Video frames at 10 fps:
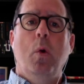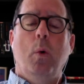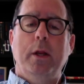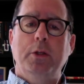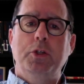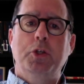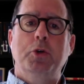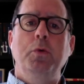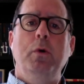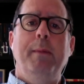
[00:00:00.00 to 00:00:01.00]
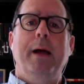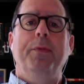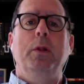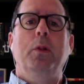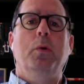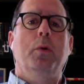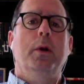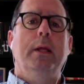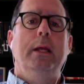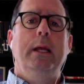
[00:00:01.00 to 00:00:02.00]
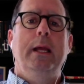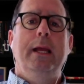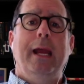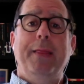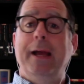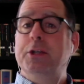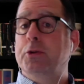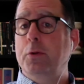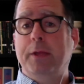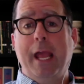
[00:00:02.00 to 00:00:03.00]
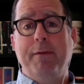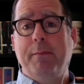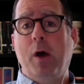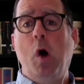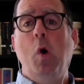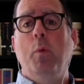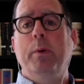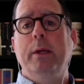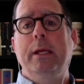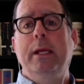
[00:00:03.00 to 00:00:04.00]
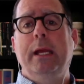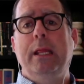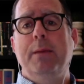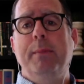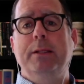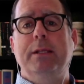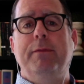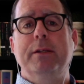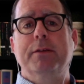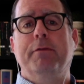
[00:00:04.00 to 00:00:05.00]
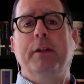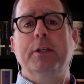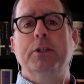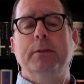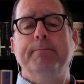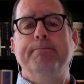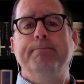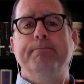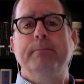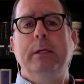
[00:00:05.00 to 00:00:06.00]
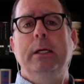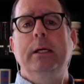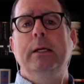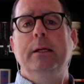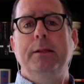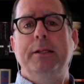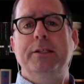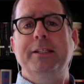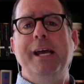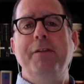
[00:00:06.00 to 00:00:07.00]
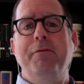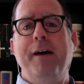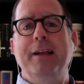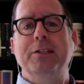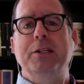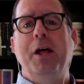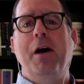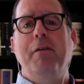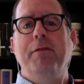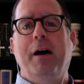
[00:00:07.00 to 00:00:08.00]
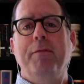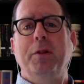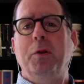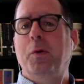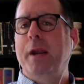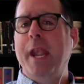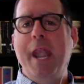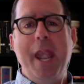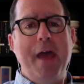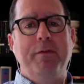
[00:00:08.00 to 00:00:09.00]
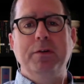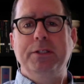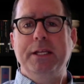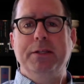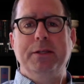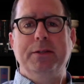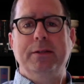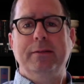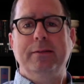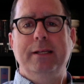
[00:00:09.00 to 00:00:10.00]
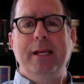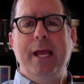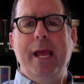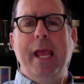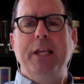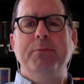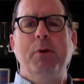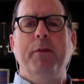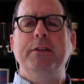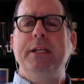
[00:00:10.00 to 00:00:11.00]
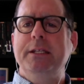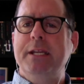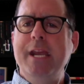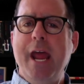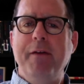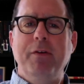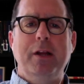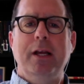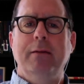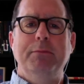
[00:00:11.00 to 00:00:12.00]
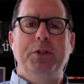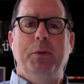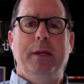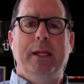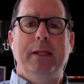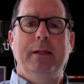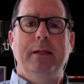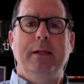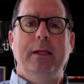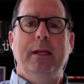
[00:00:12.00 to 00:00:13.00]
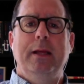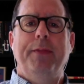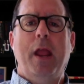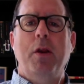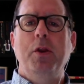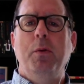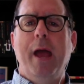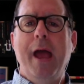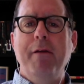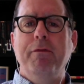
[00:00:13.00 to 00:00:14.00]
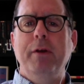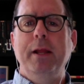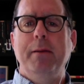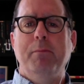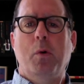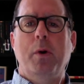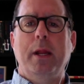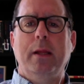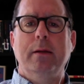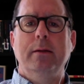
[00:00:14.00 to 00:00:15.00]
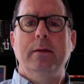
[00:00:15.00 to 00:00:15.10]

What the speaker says: what is true about the Lord, and that truth gave him hope in the midst of his affliction. The steadfast love of the Lord never ceases. His mercies never come to an end. They are new every morning.